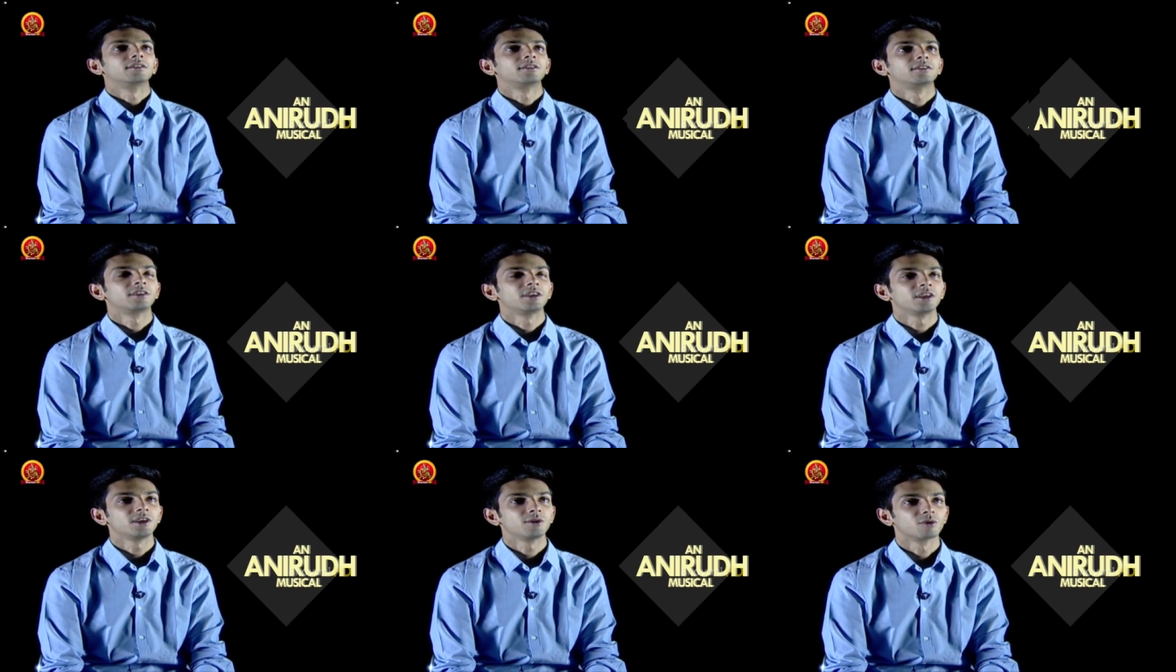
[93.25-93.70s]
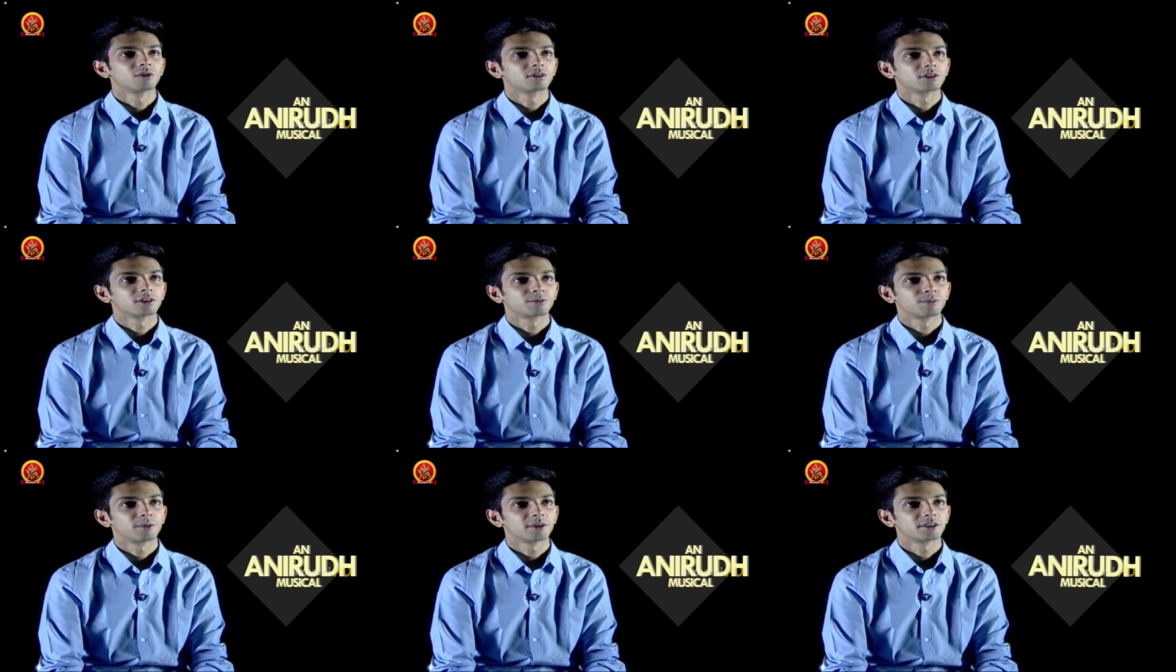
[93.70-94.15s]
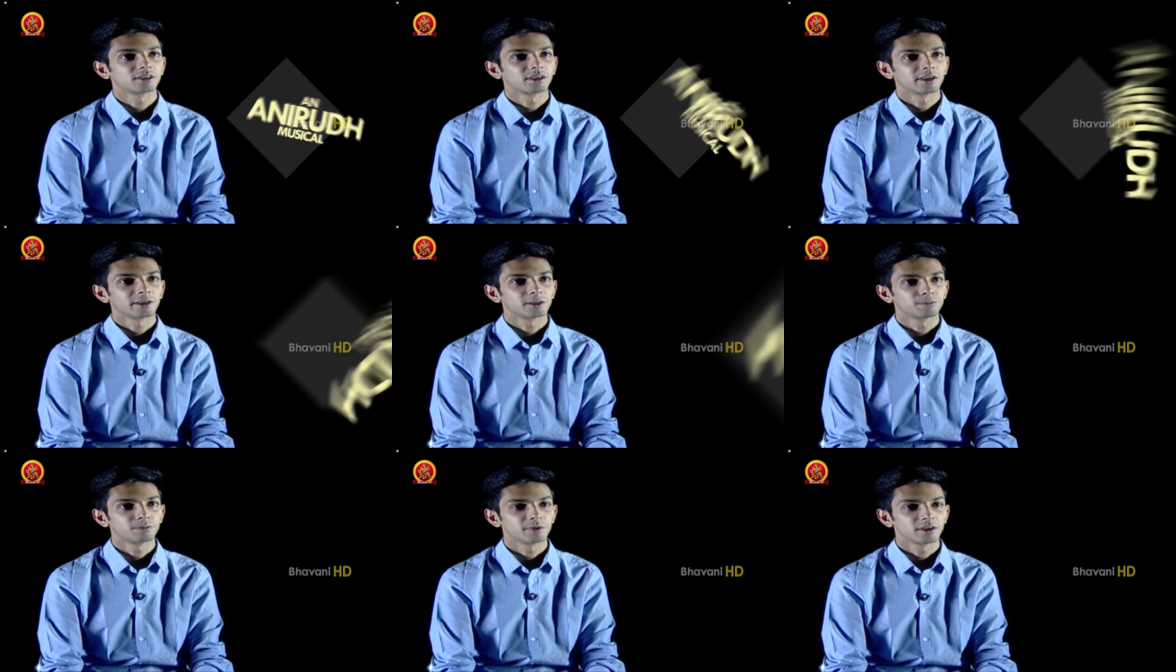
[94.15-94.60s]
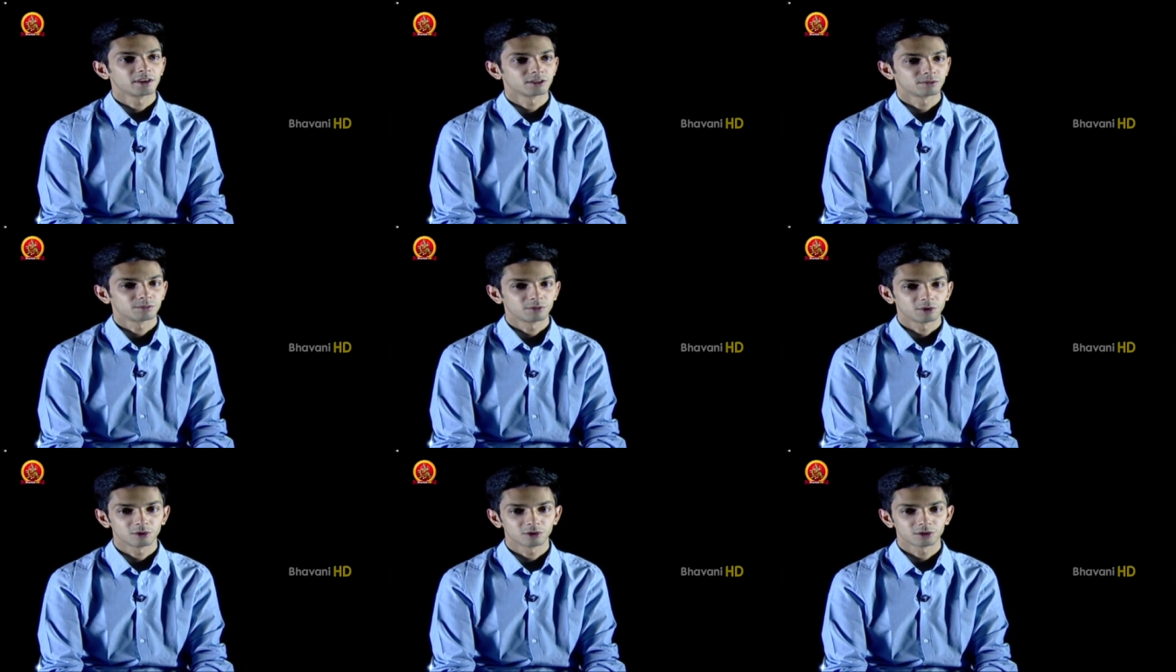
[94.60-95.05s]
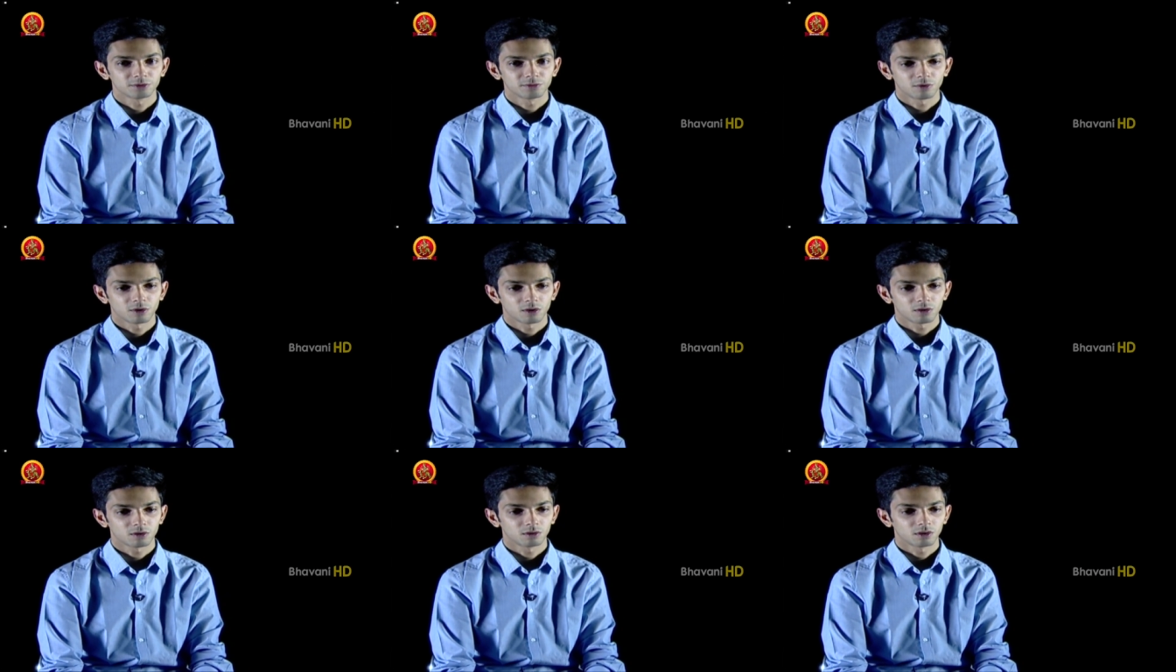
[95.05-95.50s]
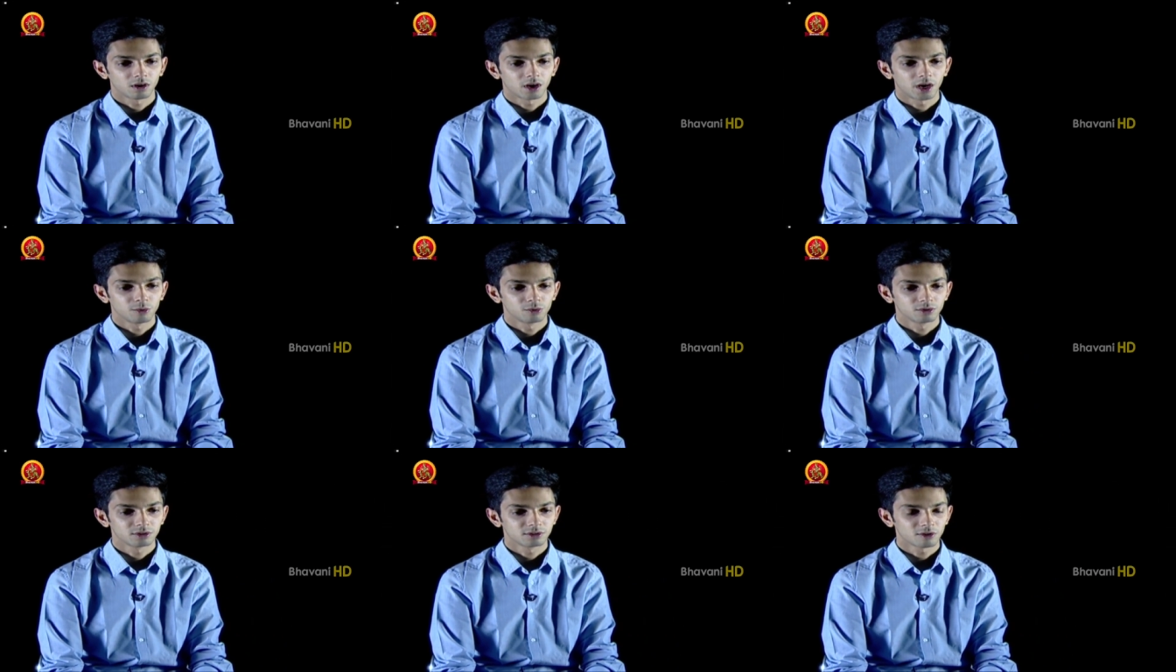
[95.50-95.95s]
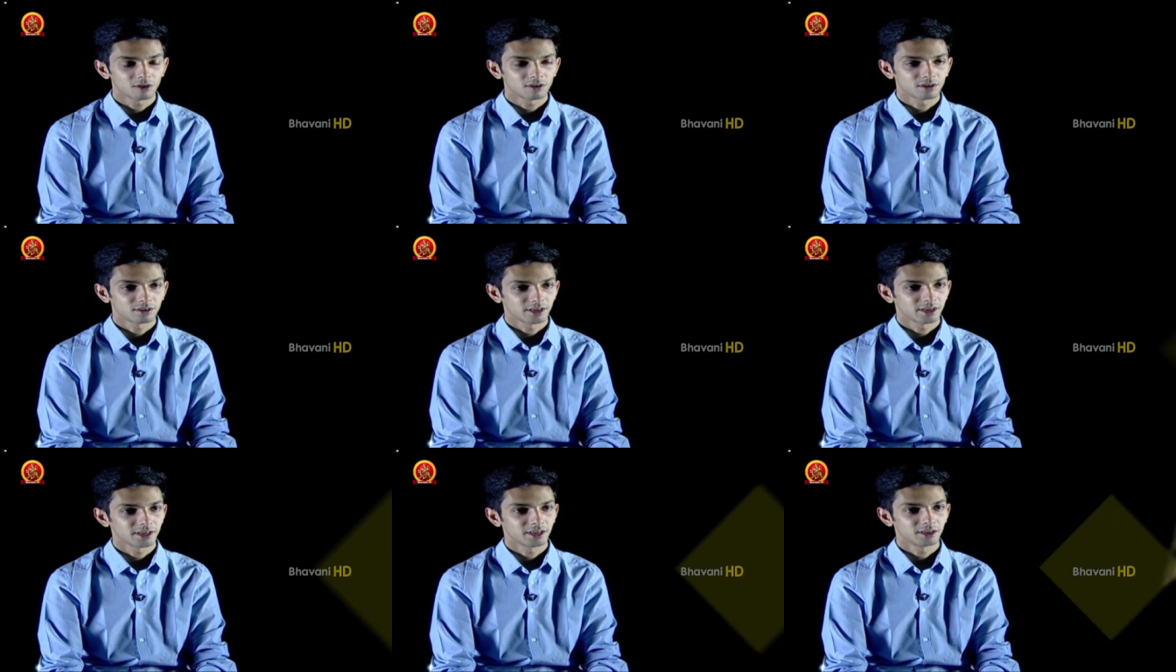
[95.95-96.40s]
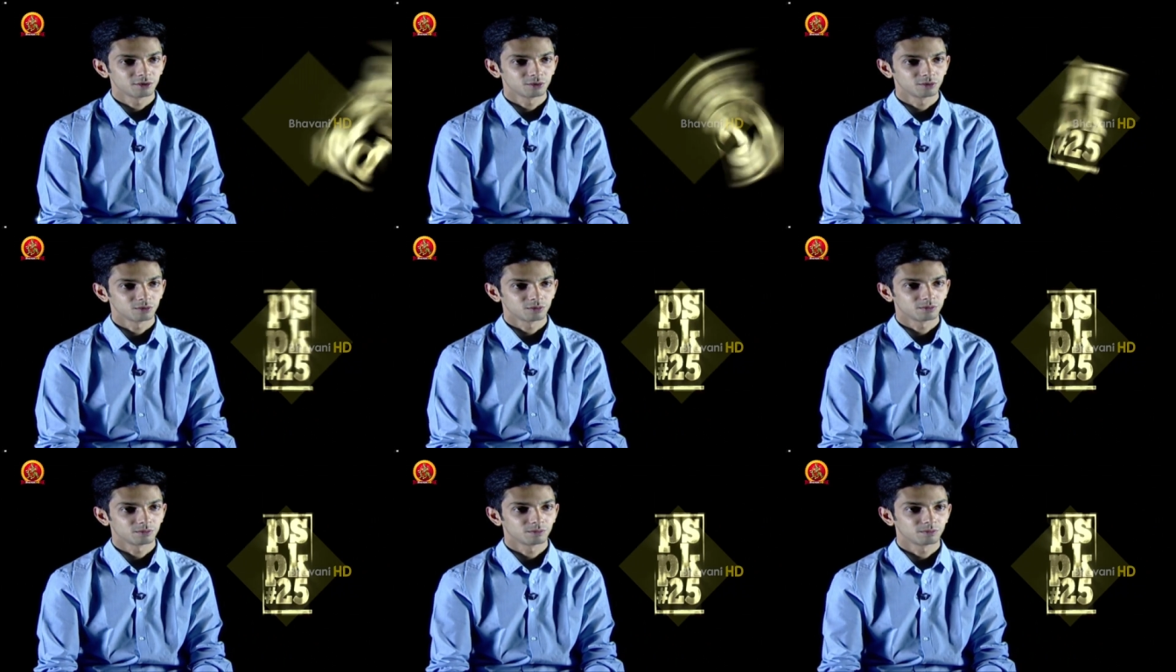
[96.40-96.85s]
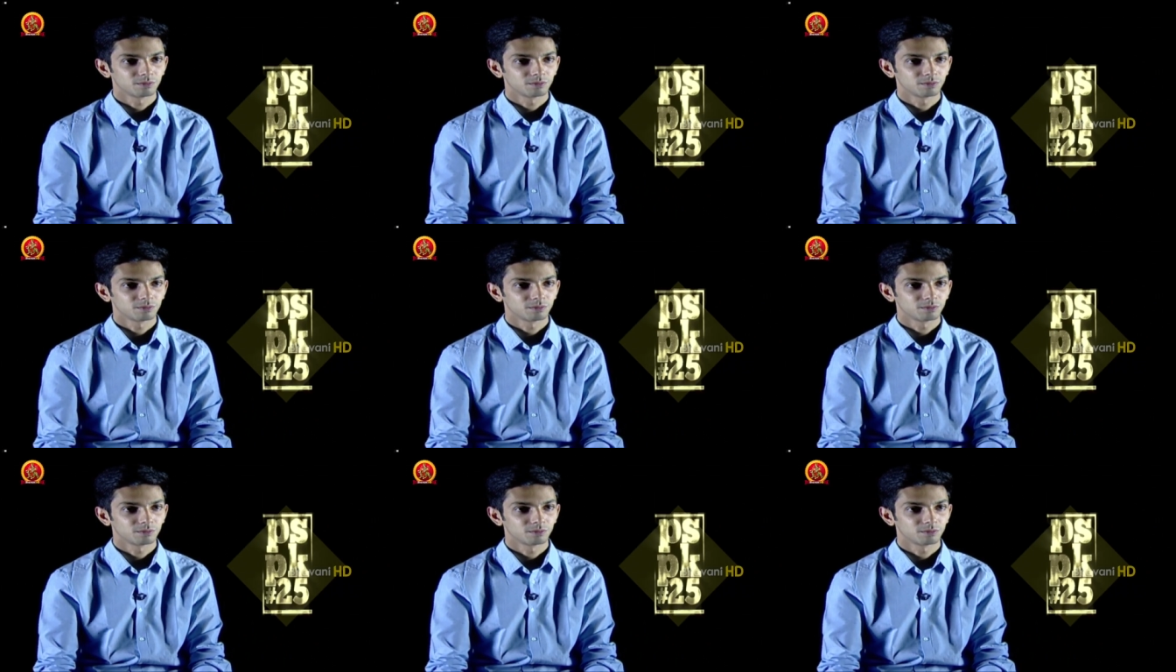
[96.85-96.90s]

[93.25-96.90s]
3 was a special experience because I was not ready to